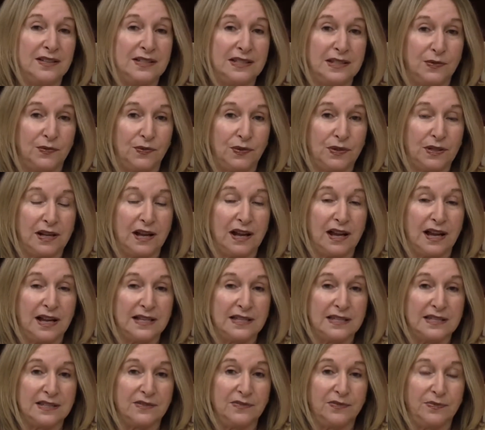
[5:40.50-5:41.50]
different
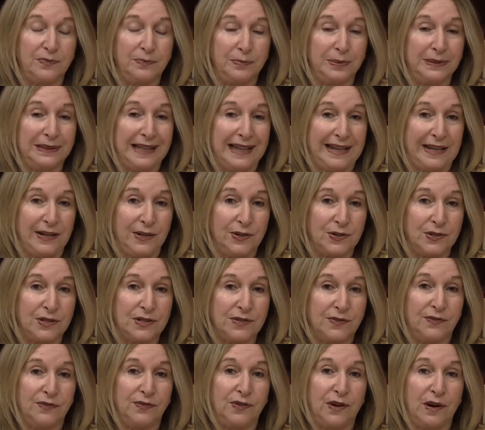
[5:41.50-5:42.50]
kinds of
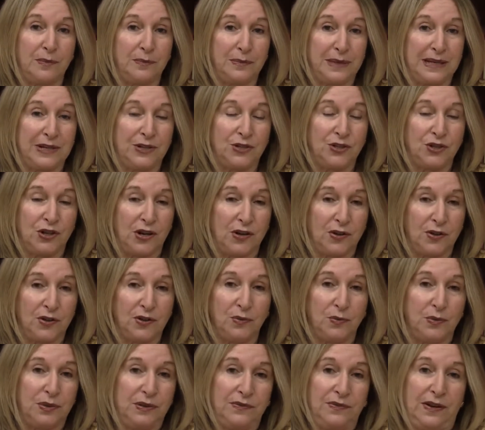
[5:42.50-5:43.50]
players from each
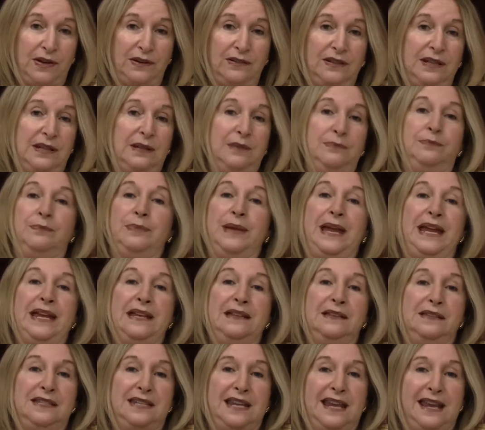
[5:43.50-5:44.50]
other. We're very
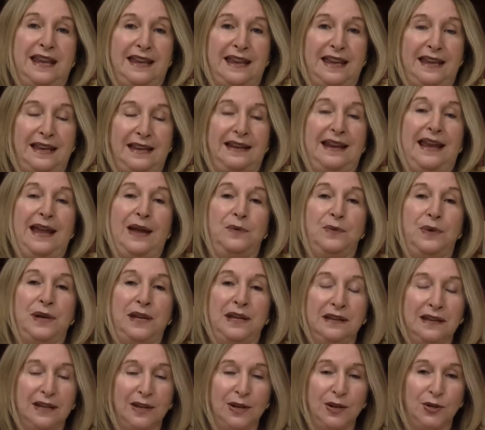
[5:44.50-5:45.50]
painstaking in how
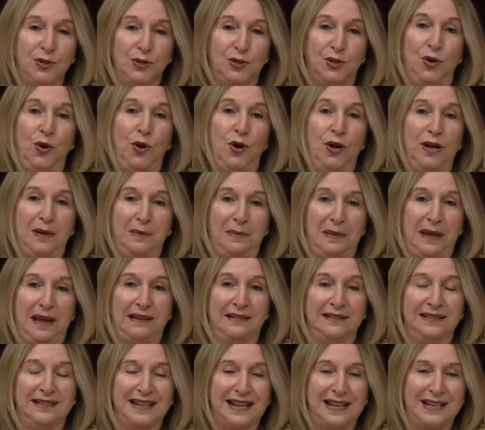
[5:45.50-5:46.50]
we talk
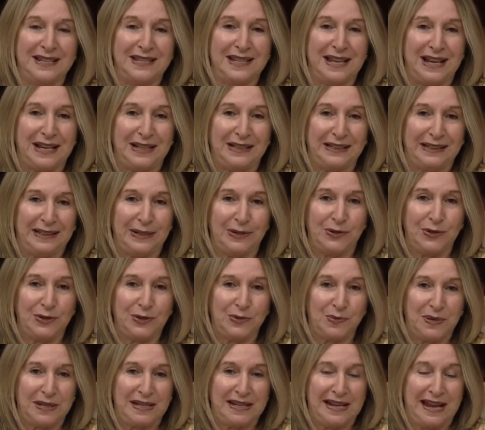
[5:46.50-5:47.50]
about and dissect
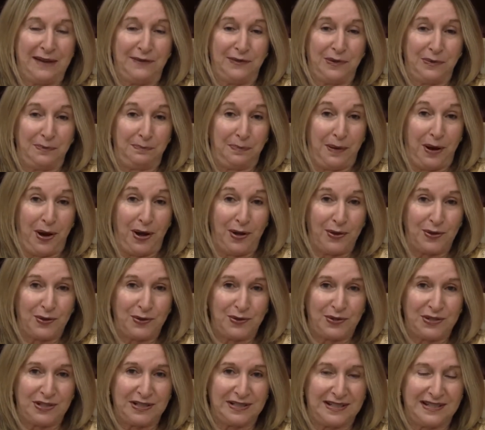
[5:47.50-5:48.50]
leaders. We never
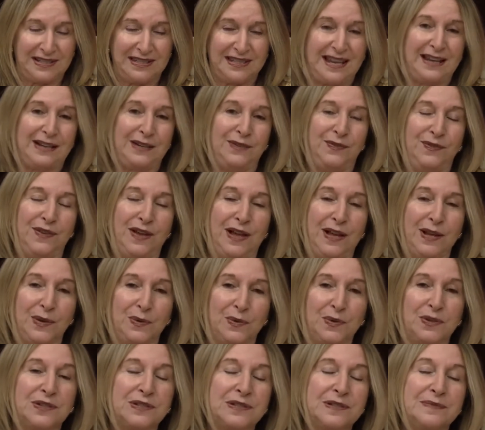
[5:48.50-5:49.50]
bother to dissect
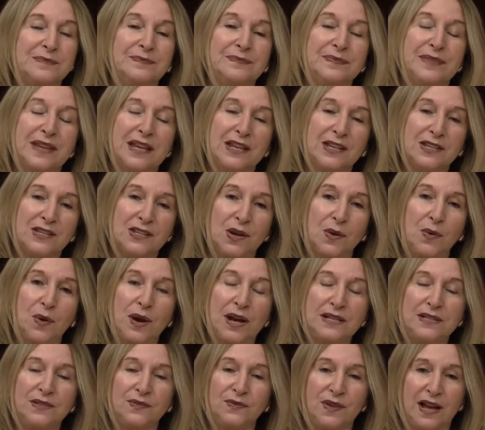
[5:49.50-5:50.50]
followers. So
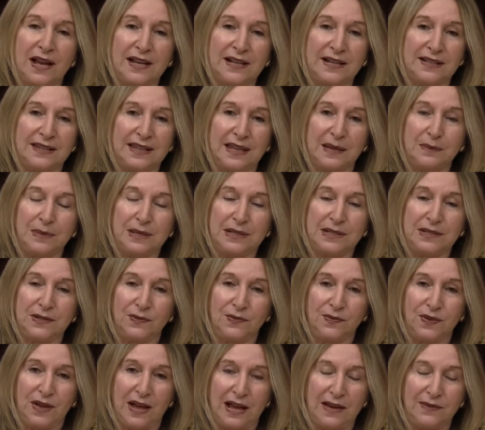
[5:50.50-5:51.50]
I divided them
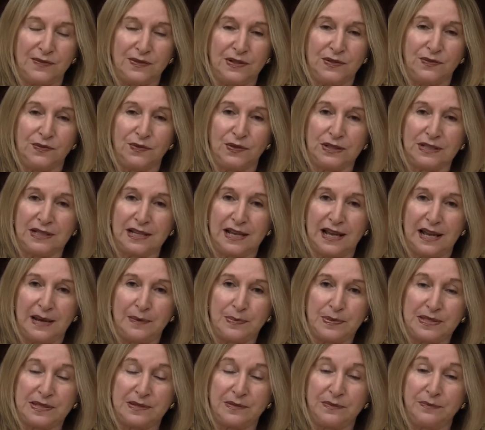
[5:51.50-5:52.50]
into 5 different
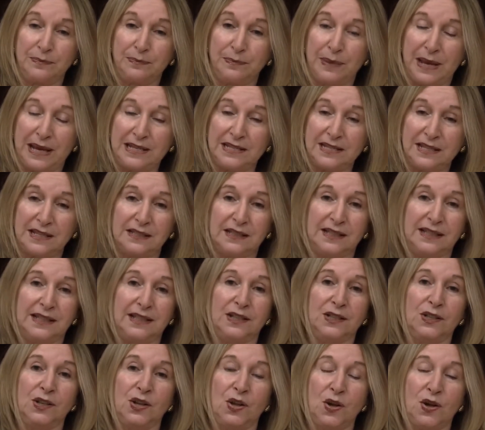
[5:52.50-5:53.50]
types,
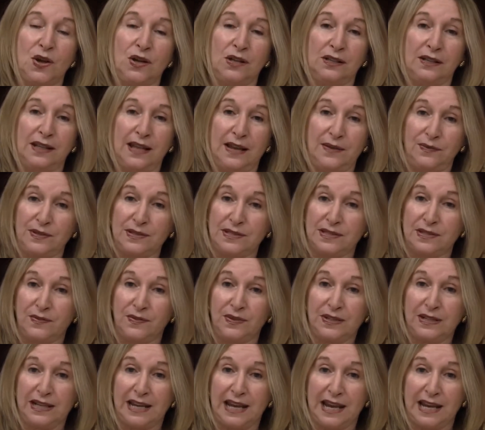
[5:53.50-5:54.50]
basically along levels
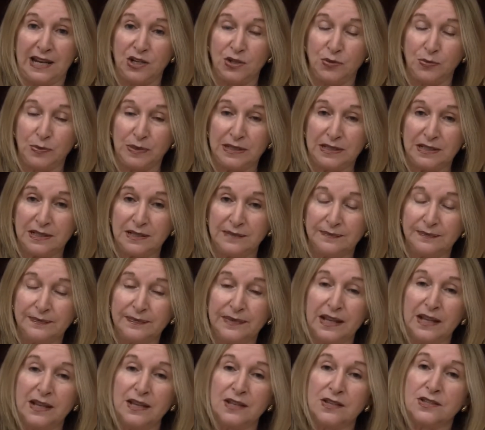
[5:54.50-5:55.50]
of engagement.
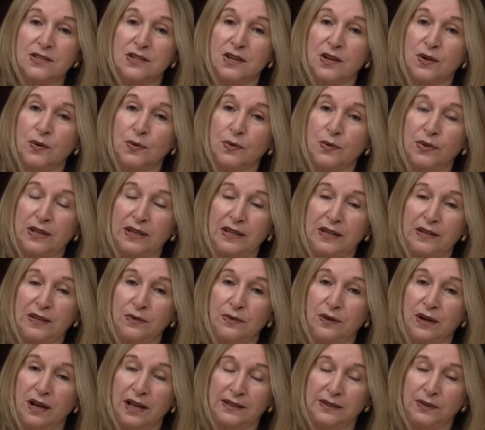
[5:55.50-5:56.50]
So
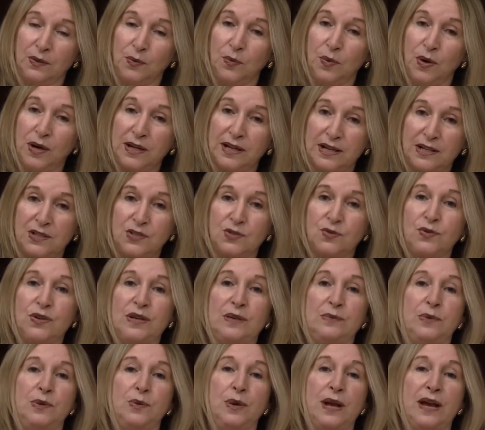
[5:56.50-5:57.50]
at the one
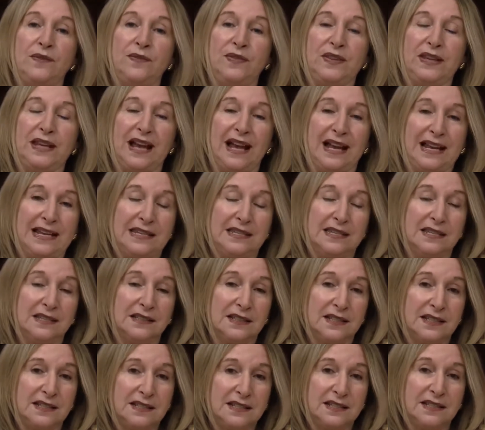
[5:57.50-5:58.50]
extreme, you have the
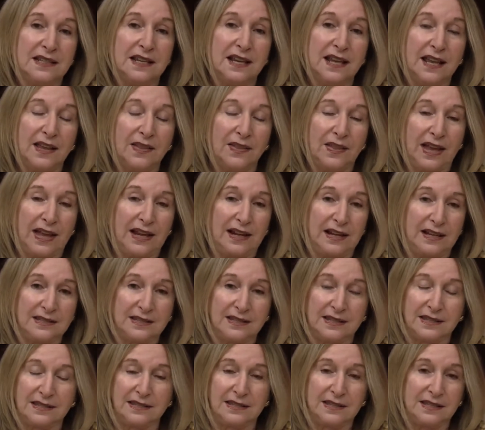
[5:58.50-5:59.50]
isolate, that
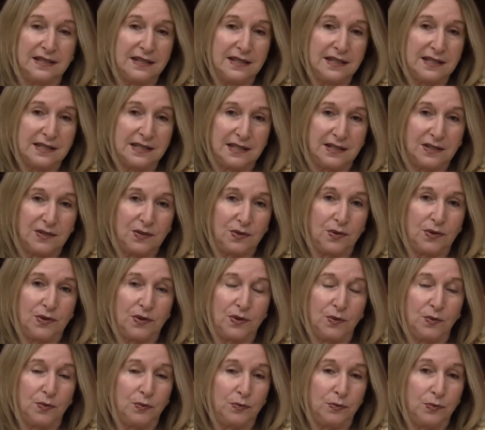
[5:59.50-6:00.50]
is the citizen or
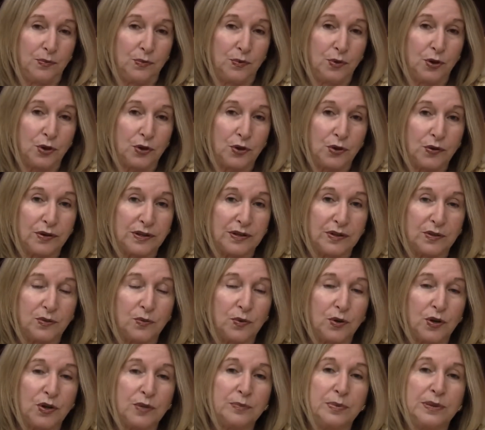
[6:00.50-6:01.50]
the worker in the
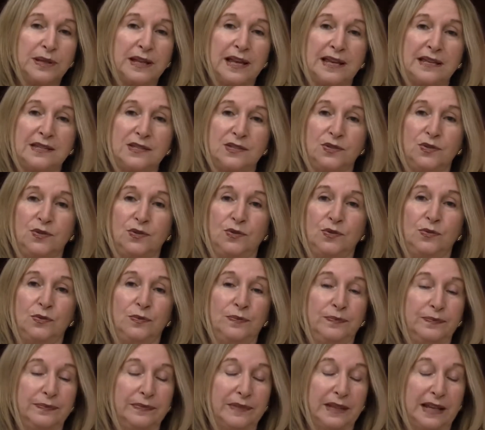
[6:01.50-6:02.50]
workplace
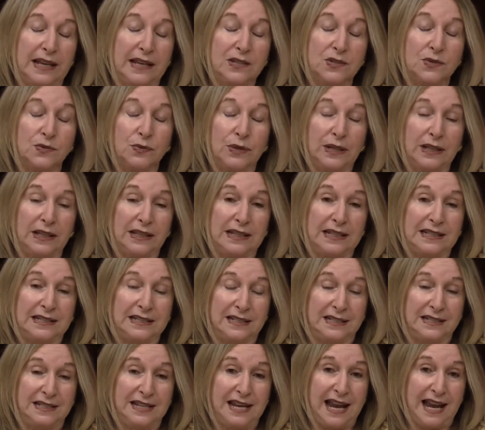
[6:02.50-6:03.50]
who is really
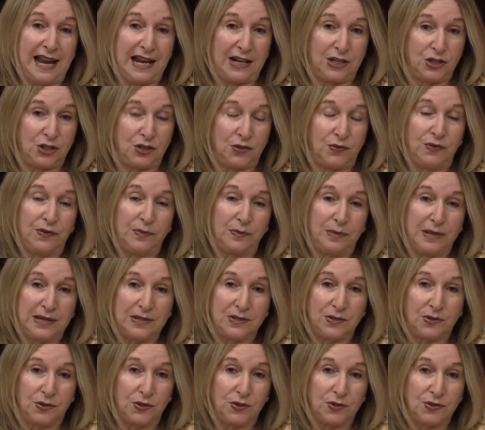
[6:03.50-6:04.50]
detached from
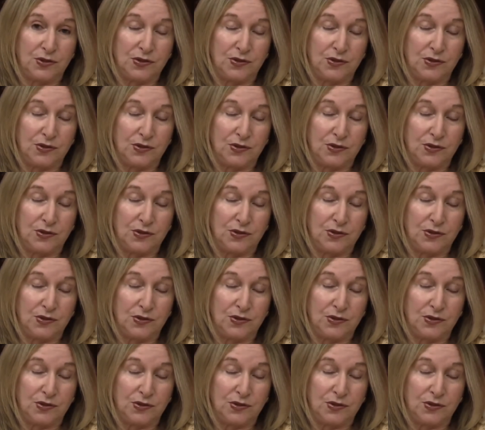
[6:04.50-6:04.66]
his or her